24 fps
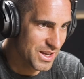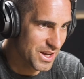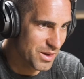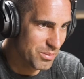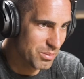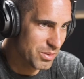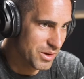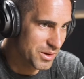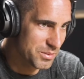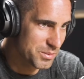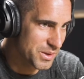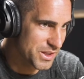
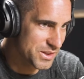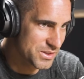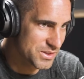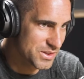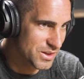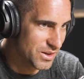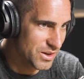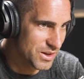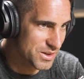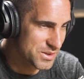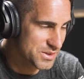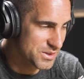Yeah,
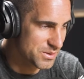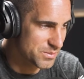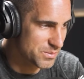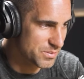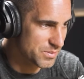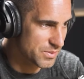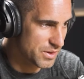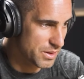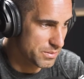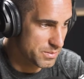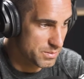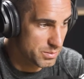Budman's
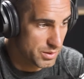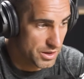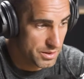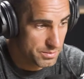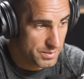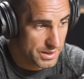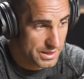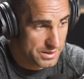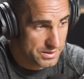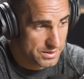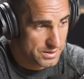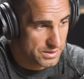awesome. I mean,
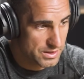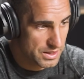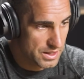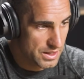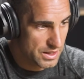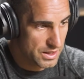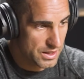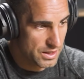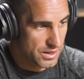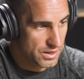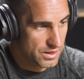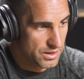Budman's
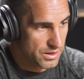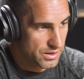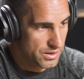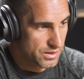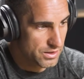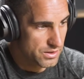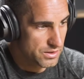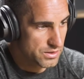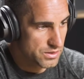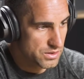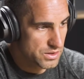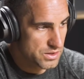
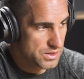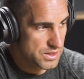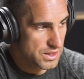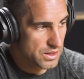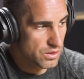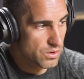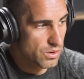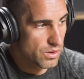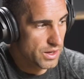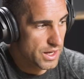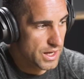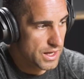
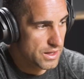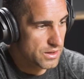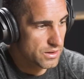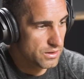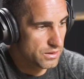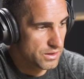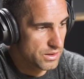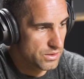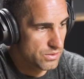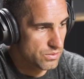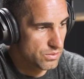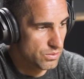
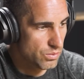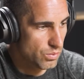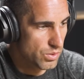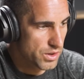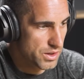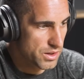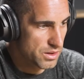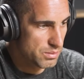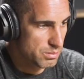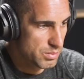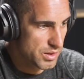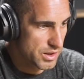single-handedly
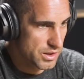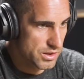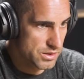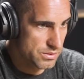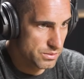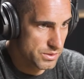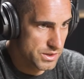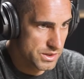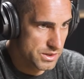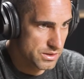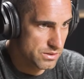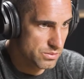one of the
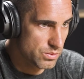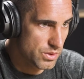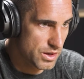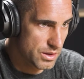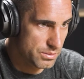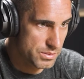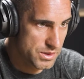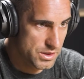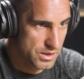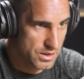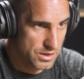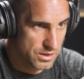biggest reasons
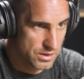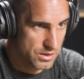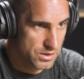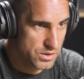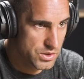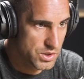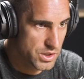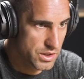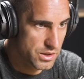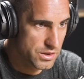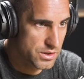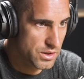why I'm sitting in
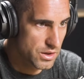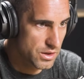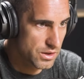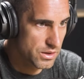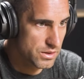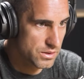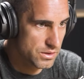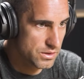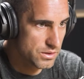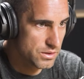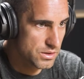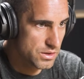this chair
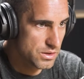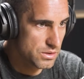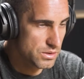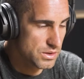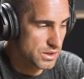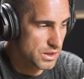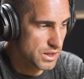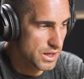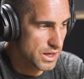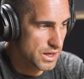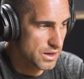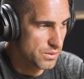talking to you
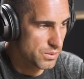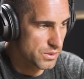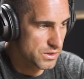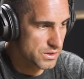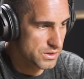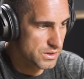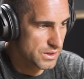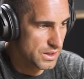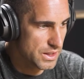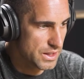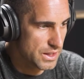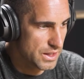today
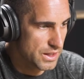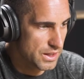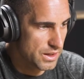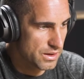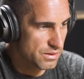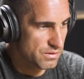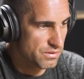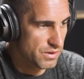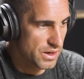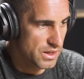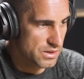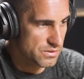was,
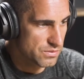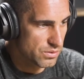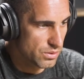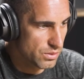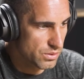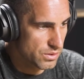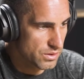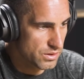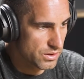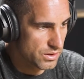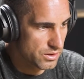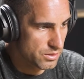fast
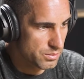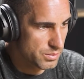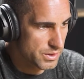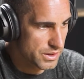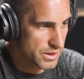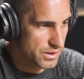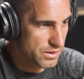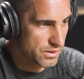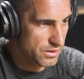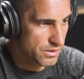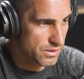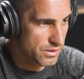forward a little
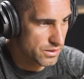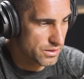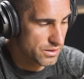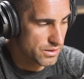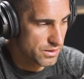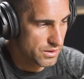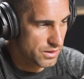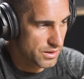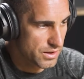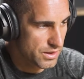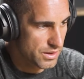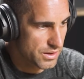bit,
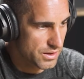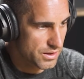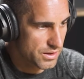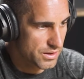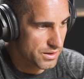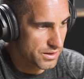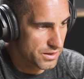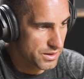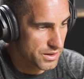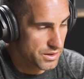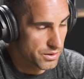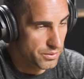
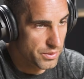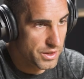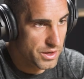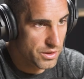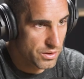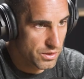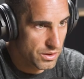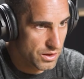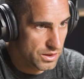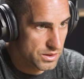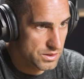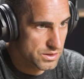in
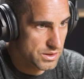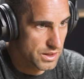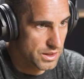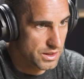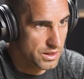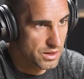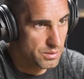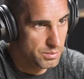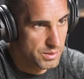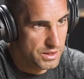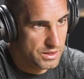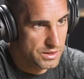arena cross, I
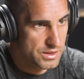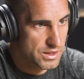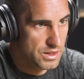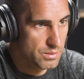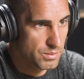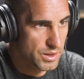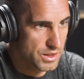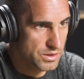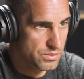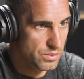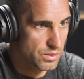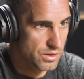ended up being
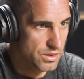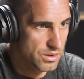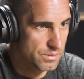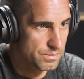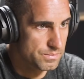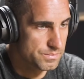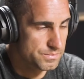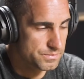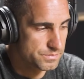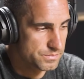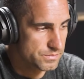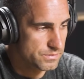teammates with
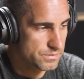him.